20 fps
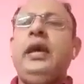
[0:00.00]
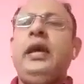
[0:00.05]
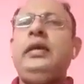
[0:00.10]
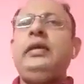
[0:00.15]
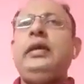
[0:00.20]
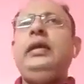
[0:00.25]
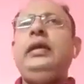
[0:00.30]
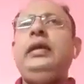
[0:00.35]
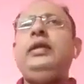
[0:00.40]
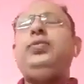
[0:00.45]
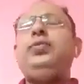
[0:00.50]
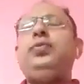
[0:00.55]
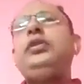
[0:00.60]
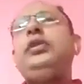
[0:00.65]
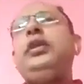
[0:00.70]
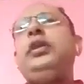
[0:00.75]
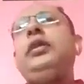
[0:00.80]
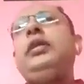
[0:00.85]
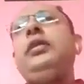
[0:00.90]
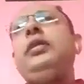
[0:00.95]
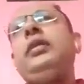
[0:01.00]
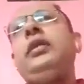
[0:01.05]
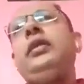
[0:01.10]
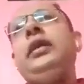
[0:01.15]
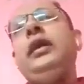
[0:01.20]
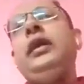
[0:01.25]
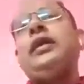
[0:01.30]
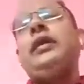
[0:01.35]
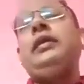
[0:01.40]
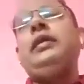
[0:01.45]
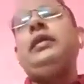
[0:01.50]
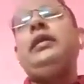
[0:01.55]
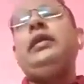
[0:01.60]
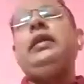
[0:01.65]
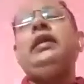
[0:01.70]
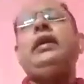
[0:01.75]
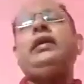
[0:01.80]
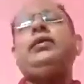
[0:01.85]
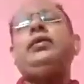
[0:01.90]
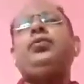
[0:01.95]
And in 2000 in
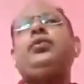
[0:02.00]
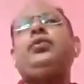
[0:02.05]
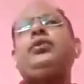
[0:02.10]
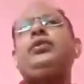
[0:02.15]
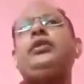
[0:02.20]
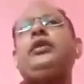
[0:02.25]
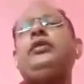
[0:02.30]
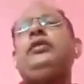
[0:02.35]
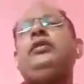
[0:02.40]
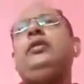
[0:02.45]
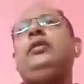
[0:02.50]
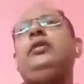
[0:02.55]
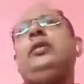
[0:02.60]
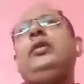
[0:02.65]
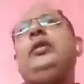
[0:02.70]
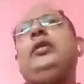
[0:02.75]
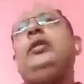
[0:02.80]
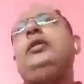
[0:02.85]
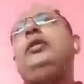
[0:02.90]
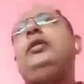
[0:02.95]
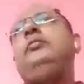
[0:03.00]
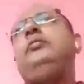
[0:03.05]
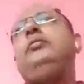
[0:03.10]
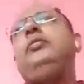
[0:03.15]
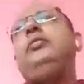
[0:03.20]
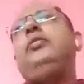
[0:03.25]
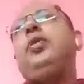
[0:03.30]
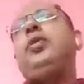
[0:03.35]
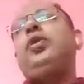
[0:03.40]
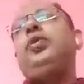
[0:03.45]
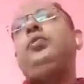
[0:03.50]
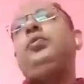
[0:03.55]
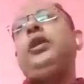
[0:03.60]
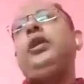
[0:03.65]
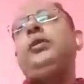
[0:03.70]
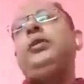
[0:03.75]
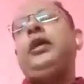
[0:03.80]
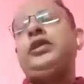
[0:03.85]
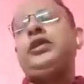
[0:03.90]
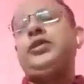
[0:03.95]
year 2000, Atal
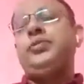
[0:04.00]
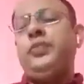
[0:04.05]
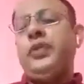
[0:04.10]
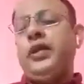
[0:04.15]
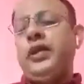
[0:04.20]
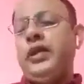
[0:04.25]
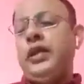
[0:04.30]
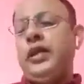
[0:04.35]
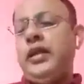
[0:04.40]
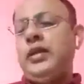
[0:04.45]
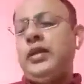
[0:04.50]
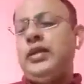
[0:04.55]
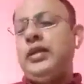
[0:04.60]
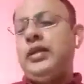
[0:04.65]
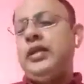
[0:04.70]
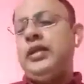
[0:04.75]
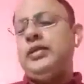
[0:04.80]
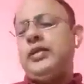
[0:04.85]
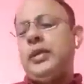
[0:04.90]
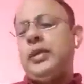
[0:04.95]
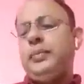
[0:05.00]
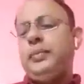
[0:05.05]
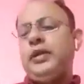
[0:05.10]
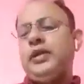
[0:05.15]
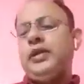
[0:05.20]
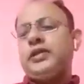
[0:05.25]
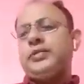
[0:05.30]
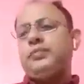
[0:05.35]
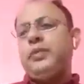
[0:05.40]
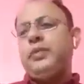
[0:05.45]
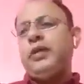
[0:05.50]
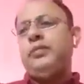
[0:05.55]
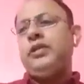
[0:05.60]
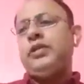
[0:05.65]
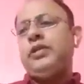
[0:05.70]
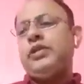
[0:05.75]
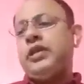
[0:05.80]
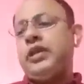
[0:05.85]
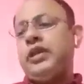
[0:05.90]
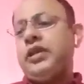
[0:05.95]
Bihari Vajpayee and the Japanese Prime
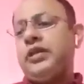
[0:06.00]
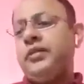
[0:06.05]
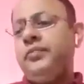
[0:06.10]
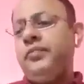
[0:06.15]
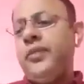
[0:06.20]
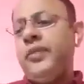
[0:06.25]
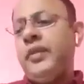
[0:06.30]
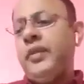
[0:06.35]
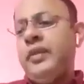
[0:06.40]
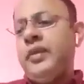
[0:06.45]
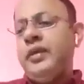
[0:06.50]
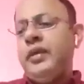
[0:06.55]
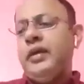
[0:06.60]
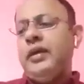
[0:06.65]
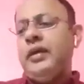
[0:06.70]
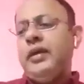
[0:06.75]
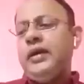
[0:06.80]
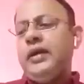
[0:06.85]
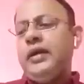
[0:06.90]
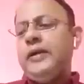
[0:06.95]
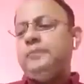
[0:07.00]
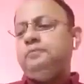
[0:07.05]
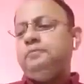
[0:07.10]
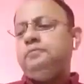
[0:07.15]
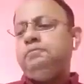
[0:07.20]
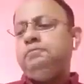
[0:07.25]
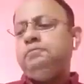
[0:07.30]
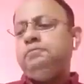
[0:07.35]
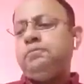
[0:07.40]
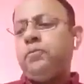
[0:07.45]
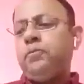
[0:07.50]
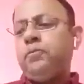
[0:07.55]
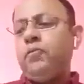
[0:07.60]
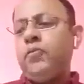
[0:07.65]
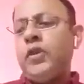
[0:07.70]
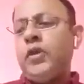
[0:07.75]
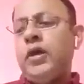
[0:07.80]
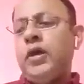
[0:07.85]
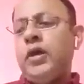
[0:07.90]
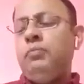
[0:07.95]
Minister
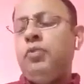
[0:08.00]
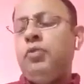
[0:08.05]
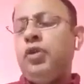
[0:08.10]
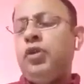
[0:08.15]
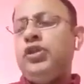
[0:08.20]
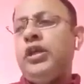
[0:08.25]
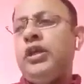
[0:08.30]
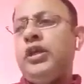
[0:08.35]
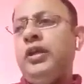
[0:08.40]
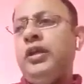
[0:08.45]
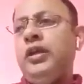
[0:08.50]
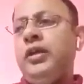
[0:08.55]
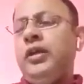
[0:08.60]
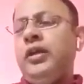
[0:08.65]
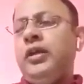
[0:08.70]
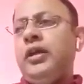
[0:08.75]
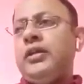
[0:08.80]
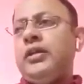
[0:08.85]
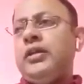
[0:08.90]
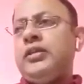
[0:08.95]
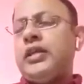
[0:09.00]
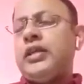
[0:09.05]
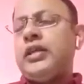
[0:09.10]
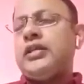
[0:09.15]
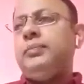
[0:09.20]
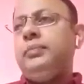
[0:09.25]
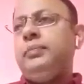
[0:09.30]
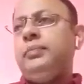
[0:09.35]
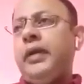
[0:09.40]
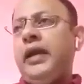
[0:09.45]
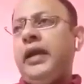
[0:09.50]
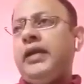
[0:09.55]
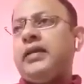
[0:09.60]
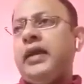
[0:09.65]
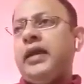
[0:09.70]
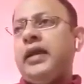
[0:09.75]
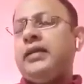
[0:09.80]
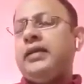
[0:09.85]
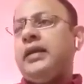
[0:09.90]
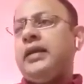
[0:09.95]
Moji just met,
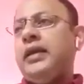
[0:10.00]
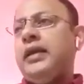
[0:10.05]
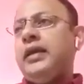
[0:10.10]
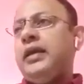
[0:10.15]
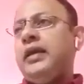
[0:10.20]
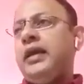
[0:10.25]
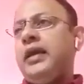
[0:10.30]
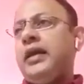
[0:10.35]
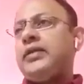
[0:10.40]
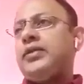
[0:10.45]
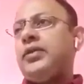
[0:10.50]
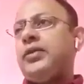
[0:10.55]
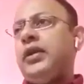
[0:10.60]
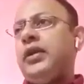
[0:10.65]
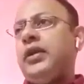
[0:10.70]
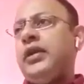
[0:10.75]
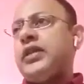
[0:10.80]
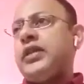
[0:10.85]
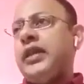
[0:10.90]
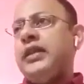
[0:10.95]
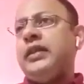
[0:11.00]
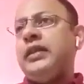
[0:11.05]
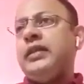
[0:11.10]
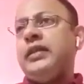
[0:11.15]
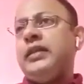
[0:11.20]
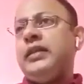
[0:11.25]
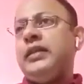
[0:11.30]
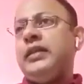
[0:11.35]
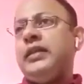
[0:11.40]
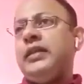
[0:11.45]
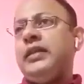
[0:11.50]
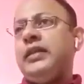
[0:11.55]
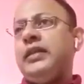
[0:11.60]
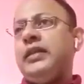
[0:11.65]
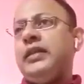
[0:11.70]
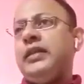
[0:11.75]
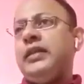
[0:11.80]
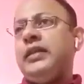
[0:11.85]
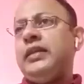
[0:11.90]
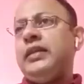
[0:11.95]
and they actually strengthened their
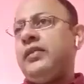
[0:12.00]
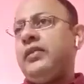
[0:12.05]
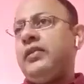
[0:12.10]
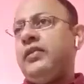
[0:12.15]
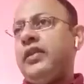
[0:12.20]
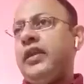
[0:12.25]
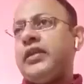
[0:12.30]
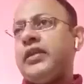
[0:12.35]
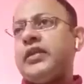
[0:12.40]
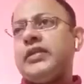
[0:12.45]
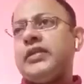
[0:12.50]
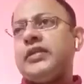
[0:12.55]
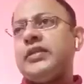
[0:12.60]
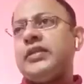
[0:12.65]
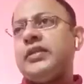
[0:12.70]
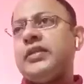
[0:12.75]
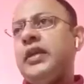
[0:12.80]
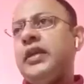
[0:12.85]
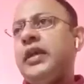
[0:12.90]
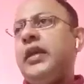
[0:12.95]
bilateral relations.